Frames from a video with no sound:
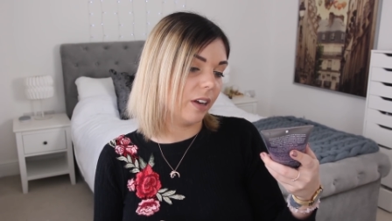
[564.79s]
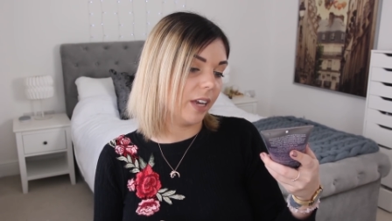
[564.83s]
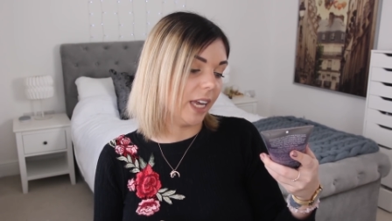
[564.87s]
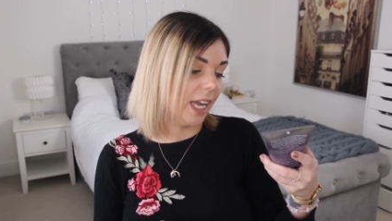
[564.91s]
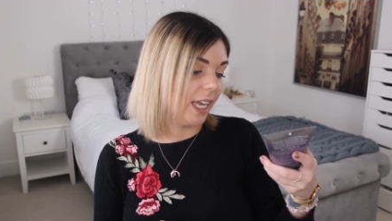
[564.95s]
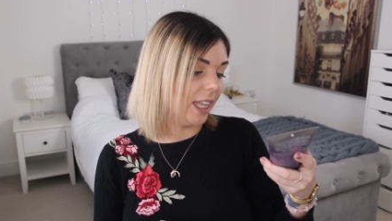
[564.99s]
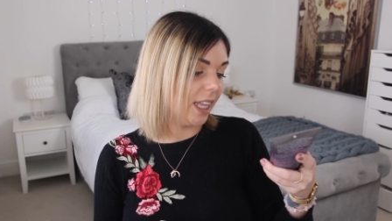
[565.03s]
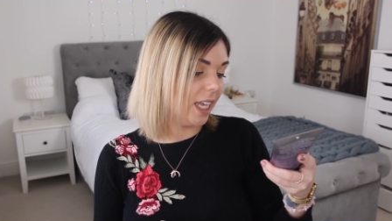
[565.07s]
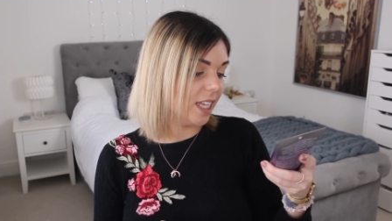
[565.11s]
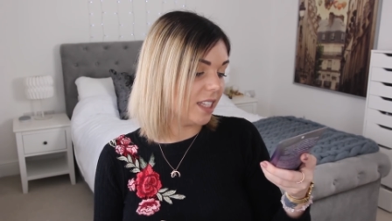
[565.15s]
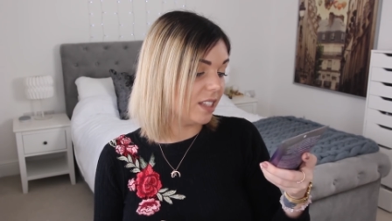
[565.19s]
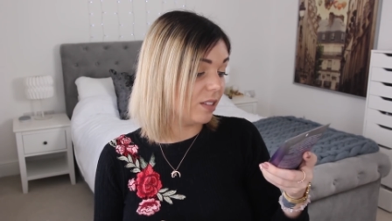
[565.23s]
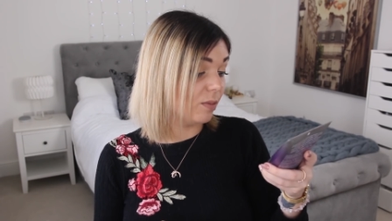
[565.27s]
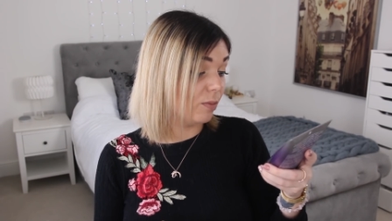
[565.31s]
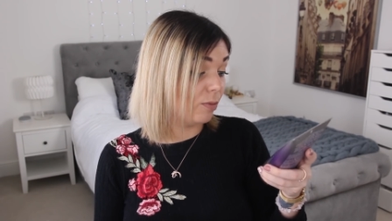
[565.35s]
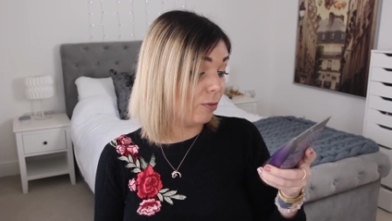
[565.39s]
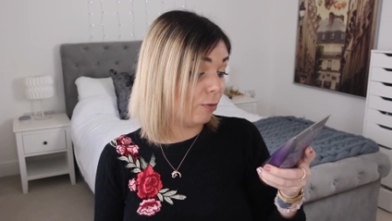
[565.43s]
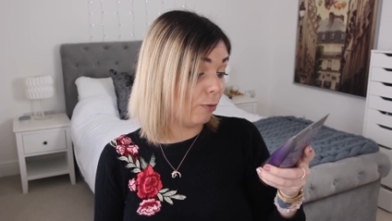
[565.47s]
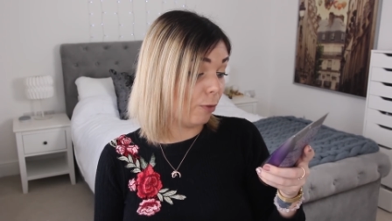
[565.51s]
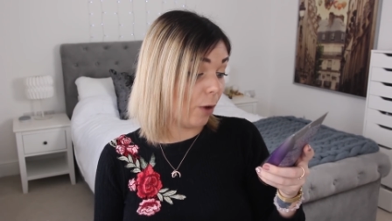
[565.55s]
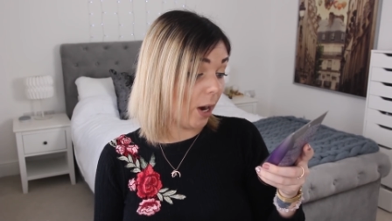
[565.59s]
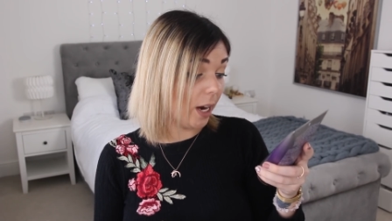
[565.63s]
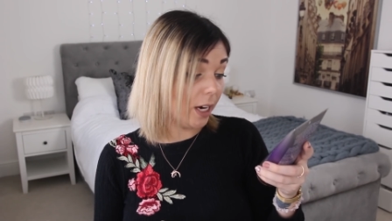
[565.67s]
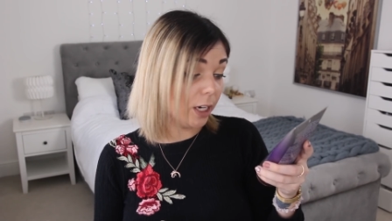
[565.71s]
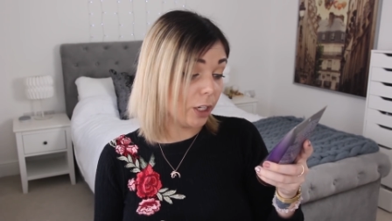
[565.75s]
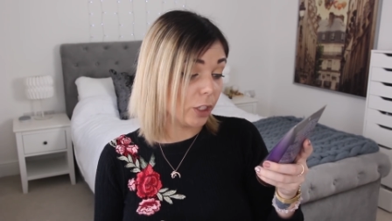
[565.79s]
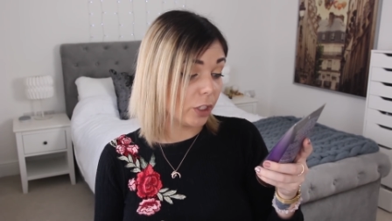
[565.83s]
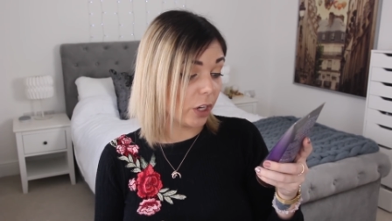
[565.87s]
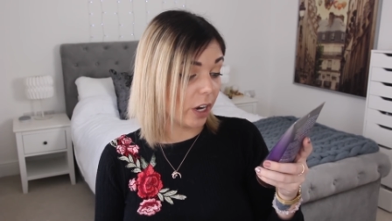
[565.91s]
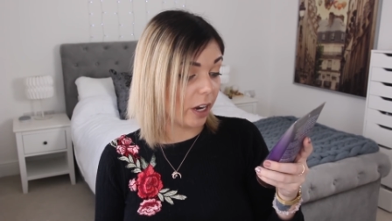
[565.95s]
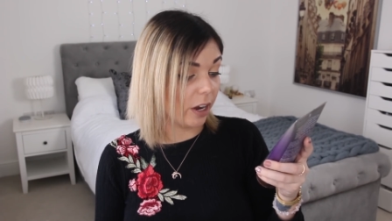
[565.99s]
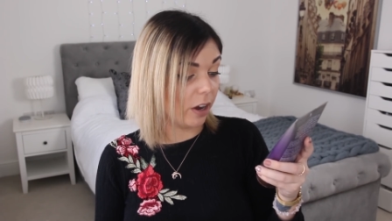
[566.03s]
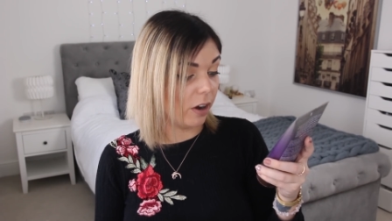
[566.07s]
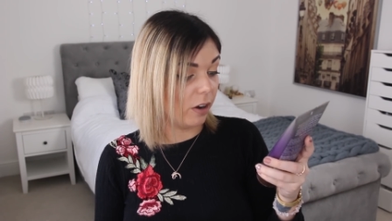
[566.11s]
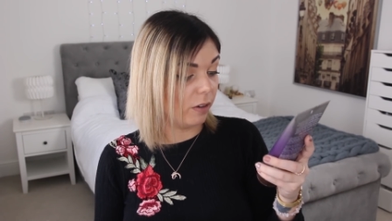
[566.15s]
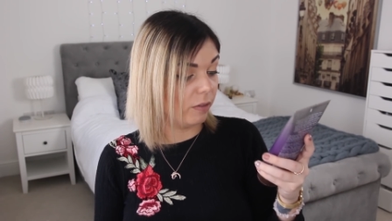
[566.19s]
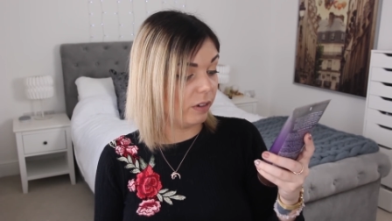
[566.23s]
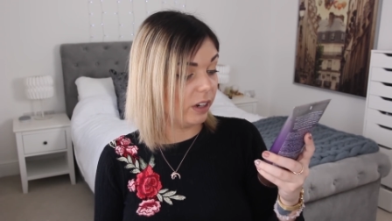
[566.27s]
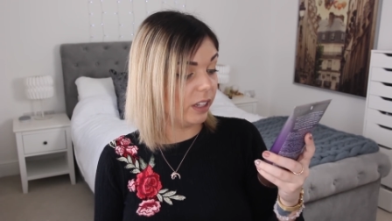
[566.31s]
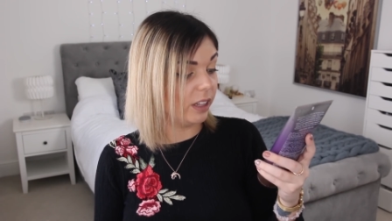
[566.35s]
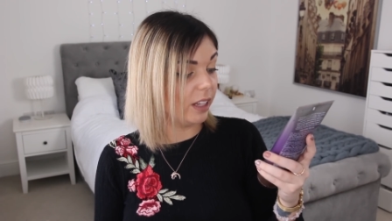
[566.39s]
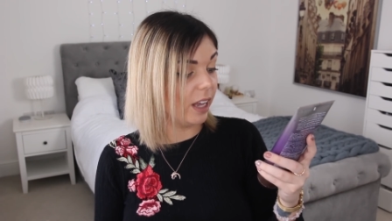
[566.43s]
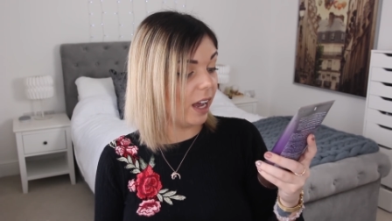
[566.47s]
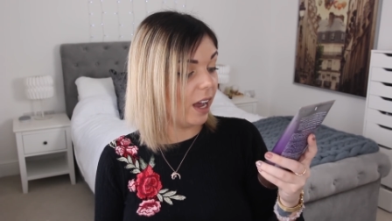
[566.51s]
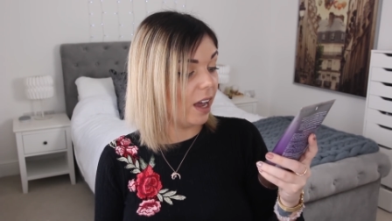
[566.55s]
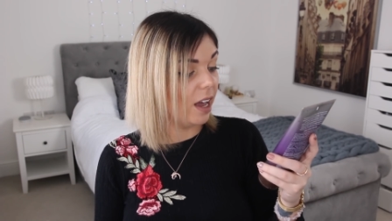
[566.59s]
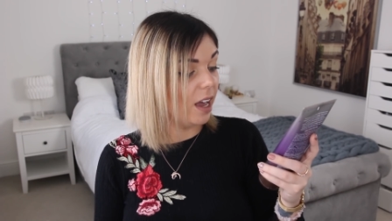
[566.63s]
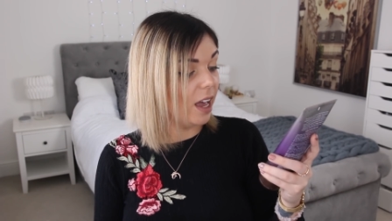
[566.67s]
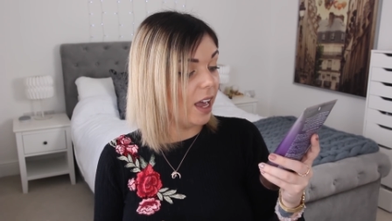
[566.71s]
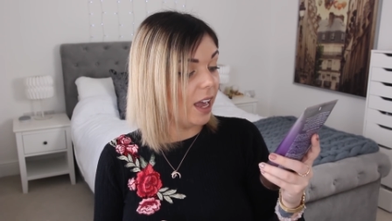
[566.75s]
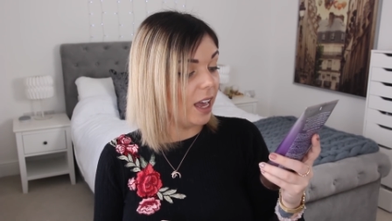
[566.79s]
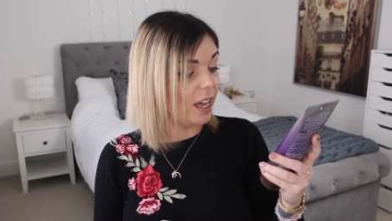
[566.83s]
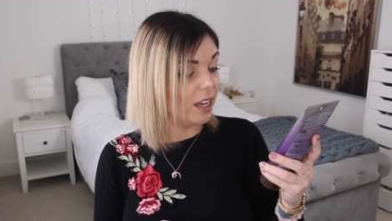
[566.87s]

okay, that's in French, I can't read that.